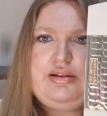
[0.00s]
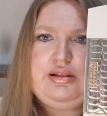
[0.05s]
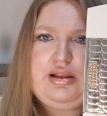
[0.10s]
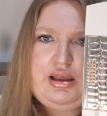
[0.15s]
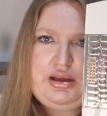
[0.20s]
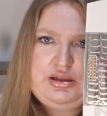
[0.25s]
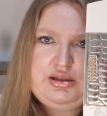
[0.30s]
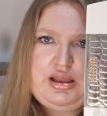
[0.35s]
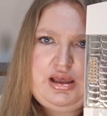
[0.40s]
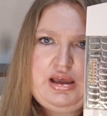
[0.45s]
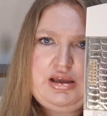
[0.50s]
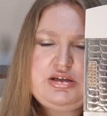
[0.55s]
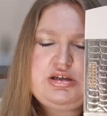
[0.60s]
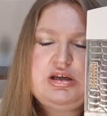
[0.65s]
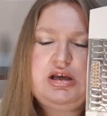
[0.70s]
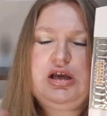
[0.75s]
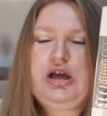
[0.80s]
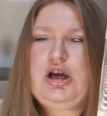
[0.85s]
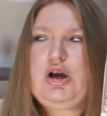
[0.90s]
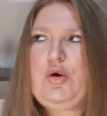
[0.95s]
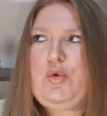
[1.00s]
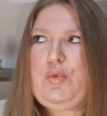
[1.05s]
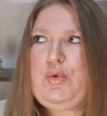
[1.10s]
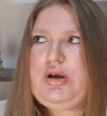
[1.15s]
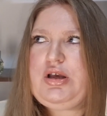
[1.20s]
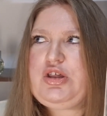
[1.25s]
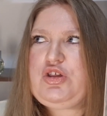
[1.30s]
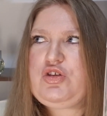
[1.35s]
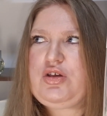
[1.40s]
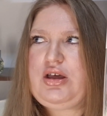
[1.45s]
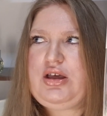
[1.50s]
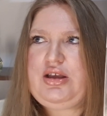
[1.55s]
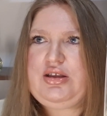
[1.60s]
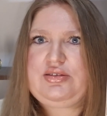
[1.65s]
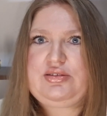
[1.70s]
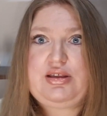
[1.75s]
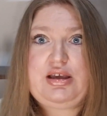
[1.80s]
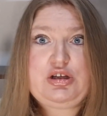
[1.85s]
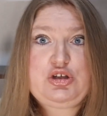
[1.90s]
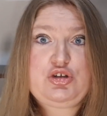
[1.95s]
like that, which is
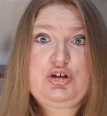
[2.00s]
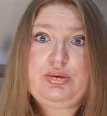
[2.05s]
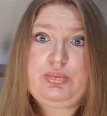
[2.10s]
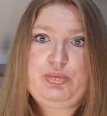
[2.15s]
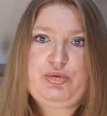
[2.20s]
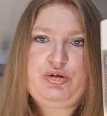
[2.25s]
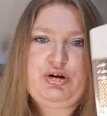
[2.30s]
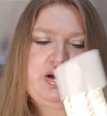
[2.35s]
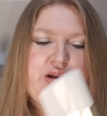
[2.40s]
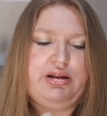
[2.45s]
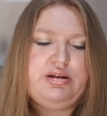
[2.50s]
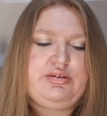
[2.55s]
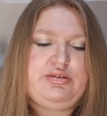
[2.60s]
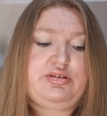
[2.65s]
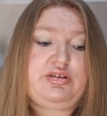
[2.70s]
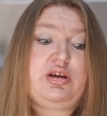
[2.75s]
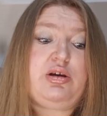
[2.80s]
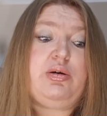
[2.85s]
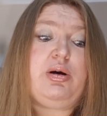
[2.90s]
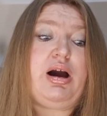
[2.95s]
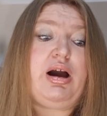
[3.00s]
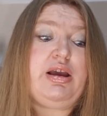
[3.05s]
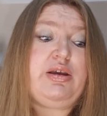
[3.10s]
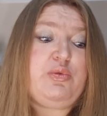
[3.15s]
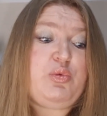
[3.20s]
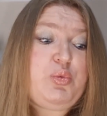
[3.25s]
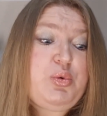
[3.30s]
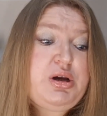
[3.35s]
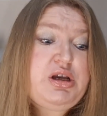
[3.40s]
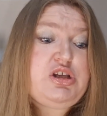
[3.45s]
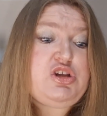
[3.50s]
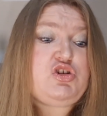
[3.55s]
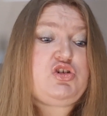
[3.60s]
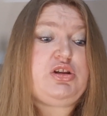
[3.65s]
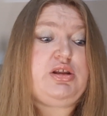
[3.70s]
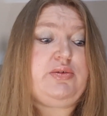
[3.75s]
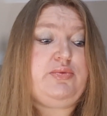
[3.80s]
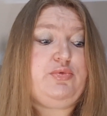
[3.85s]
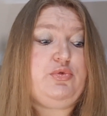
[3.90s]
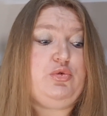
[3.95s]
actually brilliant. So I wish
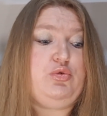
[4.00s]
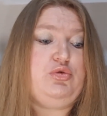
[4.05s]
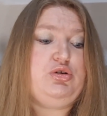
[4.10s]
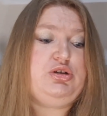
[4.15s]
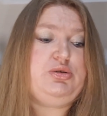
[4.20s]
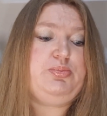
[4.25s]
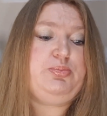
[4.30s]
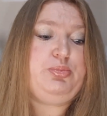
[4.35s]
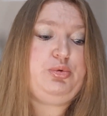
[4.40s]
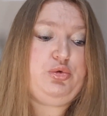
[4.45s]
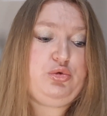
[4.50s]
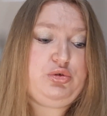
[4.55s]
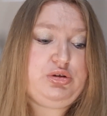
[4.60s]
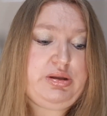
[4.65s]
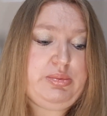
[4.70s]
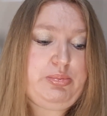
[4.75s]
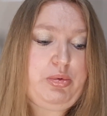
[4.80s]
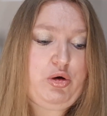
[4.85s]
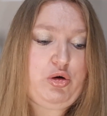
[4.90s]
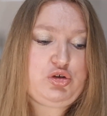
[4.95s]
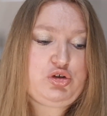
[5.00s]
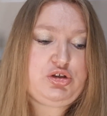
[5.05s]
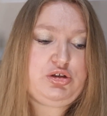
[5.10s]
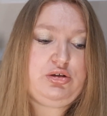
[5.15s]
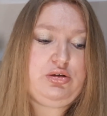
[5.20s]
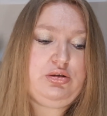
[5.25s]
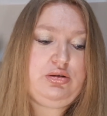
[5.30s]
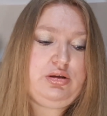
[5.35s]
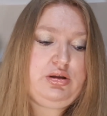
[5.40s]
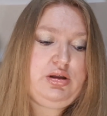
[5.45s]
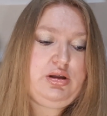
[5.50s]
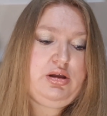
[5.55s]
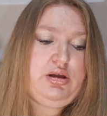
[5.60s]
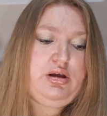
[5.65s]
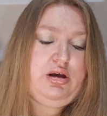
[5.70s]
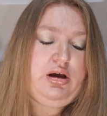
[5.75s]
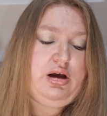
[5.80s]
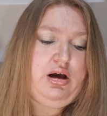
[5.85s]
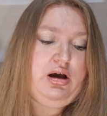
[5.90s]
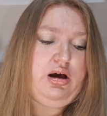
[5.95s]
they would put the bottle
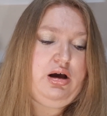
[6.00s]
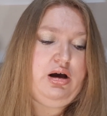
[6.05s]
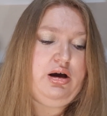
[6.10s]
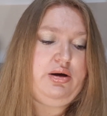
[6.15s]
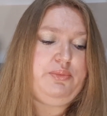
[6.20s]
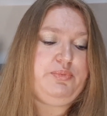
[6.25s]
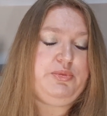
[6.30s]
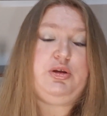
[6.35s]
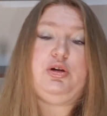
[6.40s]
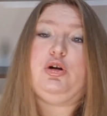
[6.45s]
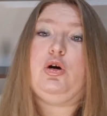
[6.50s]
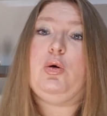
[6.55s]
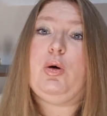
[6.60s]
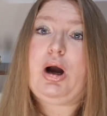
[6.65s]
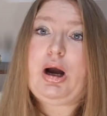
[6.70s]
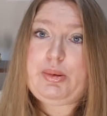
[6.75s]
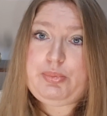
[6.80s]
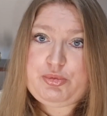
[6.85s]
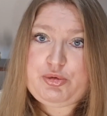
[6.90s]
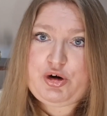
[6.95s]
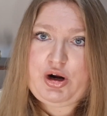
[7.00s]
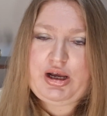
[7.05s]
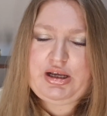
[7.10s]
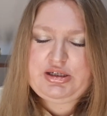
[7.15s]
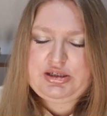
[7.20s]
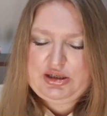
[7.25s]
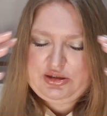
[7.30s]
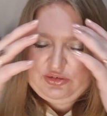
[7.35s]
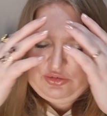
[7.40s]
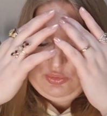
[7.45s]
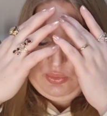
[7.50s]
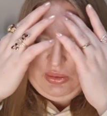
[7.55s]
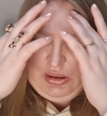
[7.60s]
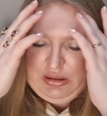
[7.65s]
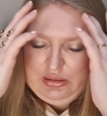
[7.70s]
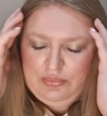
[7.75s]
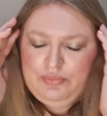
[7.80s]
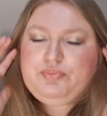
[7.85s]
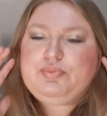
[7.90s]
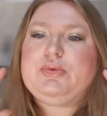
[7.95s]
upright as
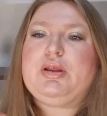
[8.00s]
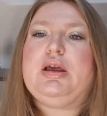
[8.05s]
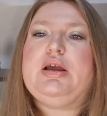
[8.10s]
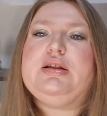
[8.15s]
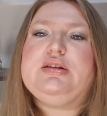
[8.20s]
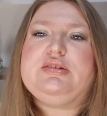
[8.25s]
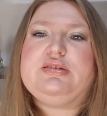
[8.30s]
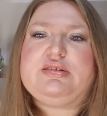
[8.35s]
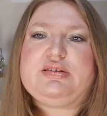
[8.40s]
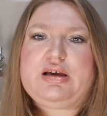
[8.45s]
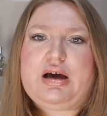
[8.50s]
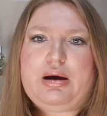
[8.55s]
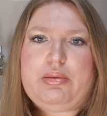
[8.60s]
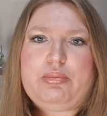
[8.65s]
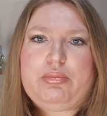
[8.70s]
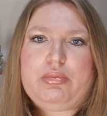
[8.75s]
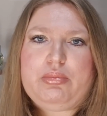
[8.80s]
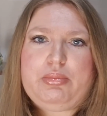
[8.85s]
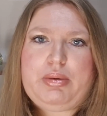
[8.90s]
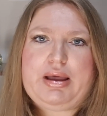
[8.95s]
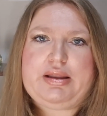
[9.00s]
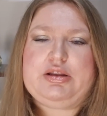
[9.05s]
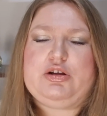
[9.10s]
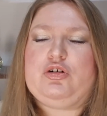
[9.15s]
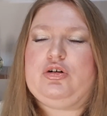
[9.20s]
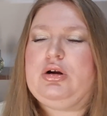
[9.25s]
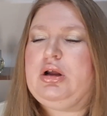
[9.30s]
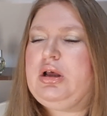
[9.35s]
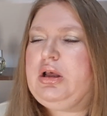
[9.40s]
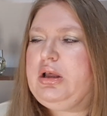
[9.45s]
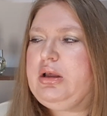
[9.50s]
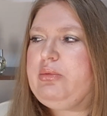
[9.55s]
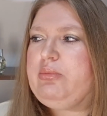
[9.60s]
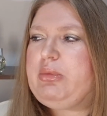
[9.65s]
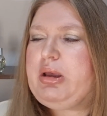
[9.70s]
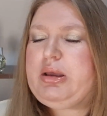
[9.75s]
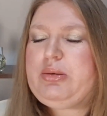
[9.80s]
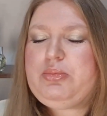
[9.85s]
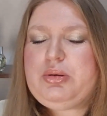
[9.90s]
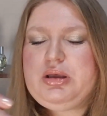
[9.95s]
well in some manner.
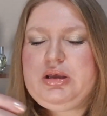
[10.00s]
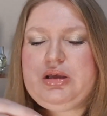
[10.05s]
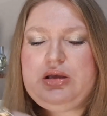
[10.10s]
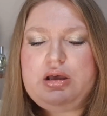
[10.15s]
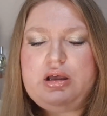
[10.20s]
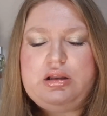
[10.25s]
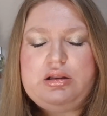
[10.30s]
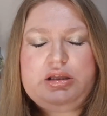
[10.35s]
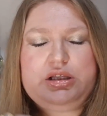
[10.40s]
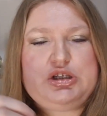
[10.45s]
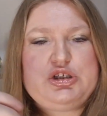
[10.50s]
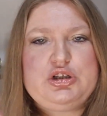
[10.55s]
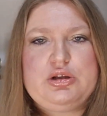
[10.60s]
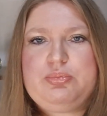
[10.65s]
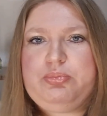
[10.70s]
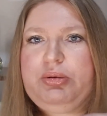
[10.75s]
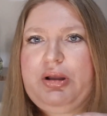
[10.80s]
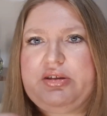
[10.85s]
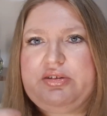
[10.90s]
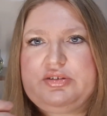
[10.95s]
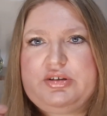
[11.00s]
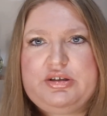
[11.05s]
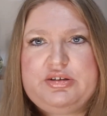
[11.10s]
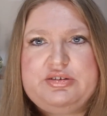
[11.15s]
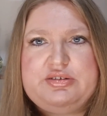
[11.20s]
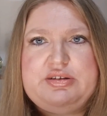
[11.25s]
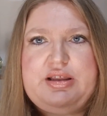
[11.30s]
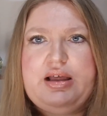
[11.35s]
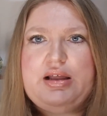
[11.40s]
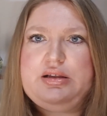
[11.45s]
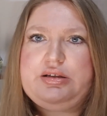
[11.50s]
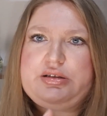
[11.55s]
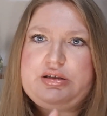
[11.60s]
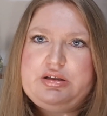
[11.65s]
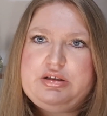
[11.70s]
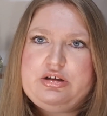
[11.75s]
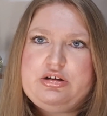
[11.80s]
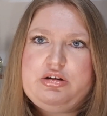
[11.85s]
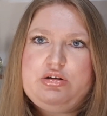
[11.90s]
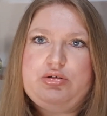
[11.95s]
Maybe a little plastic stand
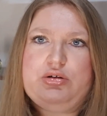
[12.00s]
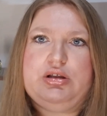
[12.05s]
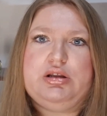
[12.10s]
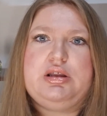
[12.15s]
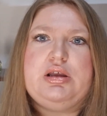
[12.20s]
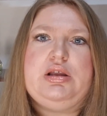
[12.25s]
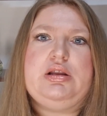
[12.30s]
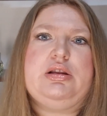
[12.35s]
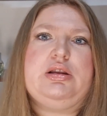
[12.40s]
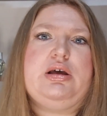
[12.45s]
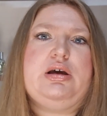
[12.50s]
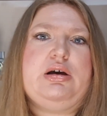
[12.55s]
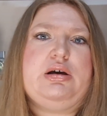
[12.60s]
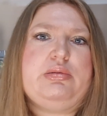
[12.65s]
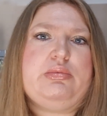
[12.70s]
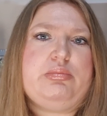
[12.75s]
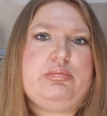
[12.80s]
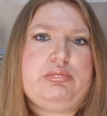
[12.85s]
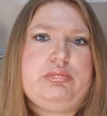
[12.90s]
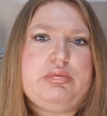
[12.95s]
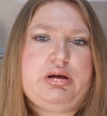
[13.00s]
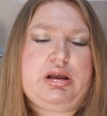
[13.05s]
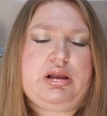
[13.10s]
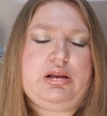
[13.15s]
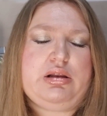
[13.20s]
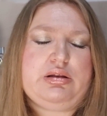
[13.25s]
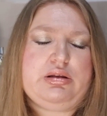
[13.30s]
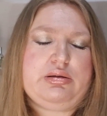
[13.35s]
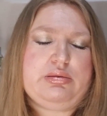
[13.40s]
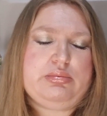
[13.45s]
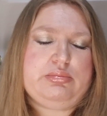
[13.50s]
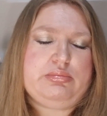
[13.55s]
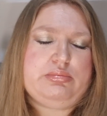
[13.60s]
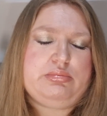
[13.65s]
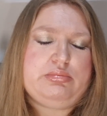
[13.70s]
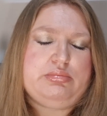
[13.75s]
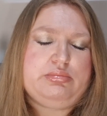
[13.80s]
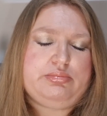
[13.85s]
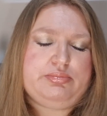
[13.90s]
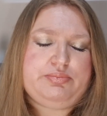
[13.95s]
included in
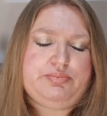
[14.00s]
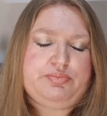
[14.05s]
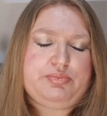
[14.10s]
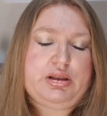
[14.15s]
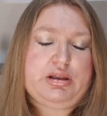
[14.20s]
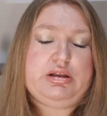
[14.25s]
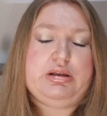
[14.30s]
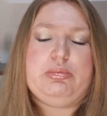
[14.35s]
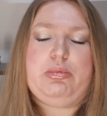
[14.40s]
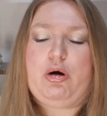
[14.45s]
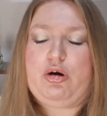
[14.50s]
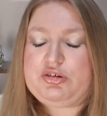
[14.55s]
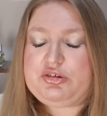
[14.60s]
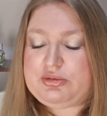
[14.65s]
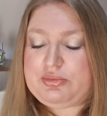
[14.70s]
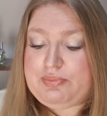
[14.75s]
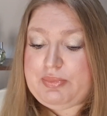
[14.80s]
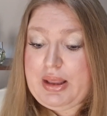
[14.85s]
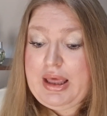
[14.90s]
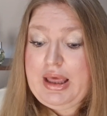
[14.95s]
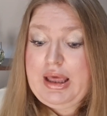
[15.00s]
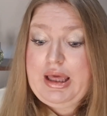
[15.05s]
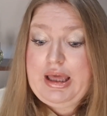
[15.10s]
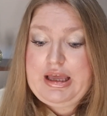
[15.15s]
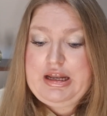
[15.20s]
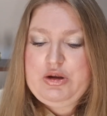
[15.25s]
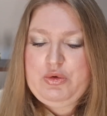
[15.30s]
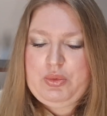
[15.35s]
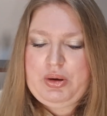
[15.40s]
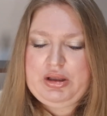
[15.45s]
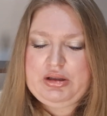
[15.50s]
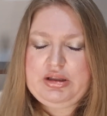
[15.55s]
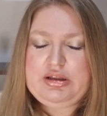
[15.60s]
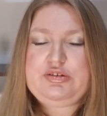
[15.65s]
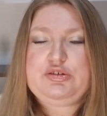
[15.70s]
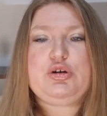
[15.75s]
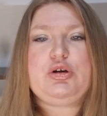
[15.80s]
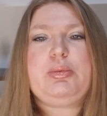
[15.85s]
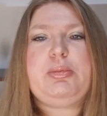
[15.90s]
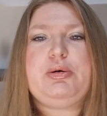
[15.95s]
the box. Anyway, let's
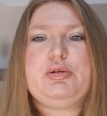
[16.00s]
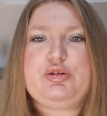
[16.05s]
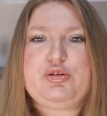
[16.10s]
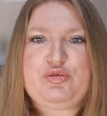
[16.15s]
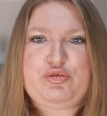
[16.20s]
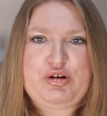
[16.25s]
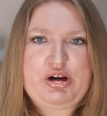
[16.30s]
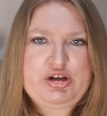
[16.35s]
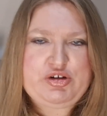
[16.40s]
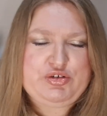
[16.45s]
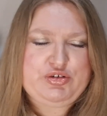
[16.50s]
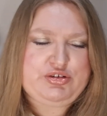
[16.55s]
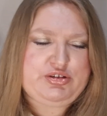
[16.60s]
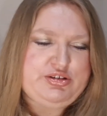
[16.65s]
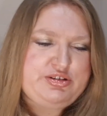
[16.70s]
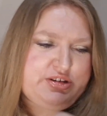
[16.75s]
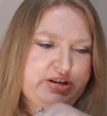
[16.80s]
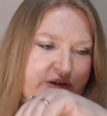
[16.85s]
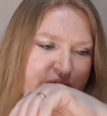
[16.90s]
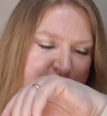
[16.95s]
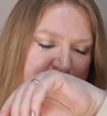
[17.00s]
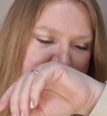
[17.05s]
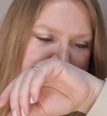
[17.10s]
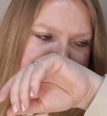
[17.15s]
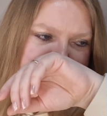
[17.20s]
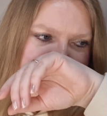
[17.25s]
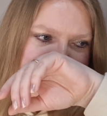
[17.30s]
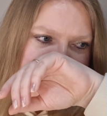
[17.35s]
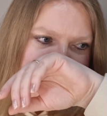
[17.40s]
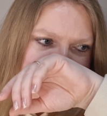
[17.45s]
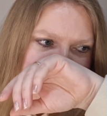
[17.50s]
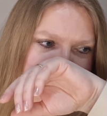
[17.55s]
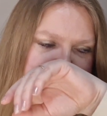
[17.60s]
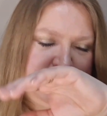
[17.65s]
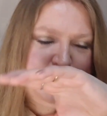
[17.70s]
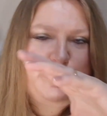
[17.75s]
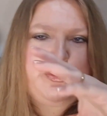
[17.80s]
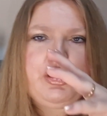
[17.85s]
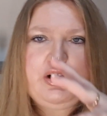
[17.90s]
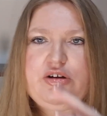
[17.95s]
talk about the fragrance itself, because the
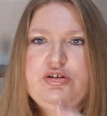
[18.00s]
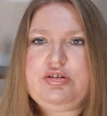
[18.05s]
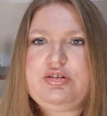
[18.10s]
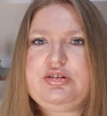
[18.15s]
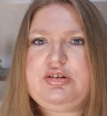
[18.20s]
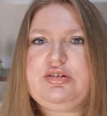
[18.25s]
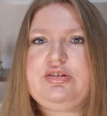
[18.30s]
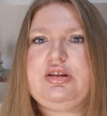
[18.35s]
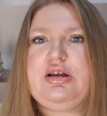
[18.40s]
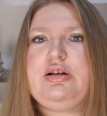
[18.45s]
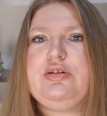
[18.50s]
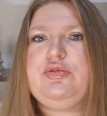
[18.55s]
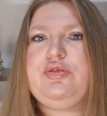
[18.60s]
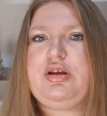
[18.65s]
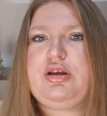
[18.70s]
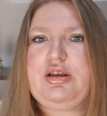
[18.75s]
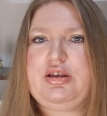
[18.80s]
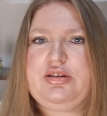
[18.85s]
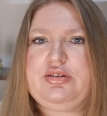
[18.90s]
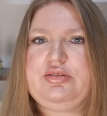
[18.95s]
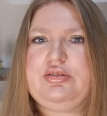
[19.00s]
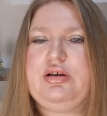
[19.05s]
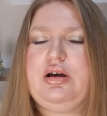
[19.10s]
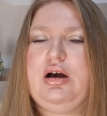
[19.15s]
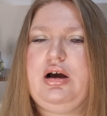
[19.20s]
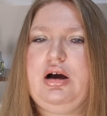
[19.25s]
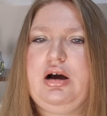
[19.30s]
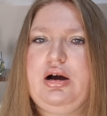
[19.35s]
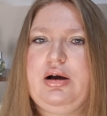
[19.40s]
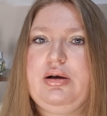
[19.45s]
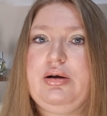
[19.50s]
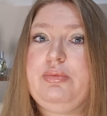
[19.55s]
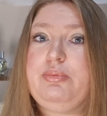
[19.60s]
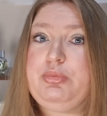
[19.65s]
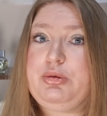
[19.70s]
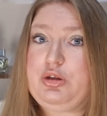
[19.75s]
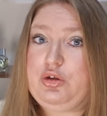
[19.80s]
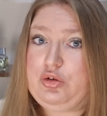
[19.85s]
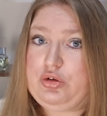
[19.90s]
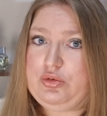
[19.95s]
fragrance itself is
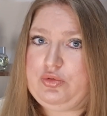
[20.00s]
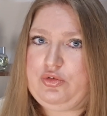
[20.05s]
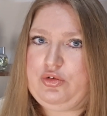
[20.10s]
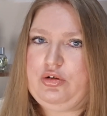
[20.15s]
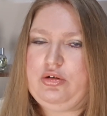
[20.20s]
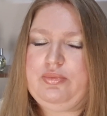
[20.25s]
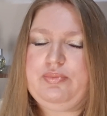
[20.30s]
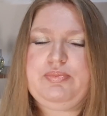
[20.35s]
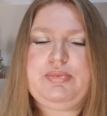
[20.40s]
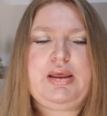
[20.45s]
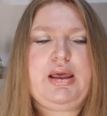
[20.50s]
beautiful.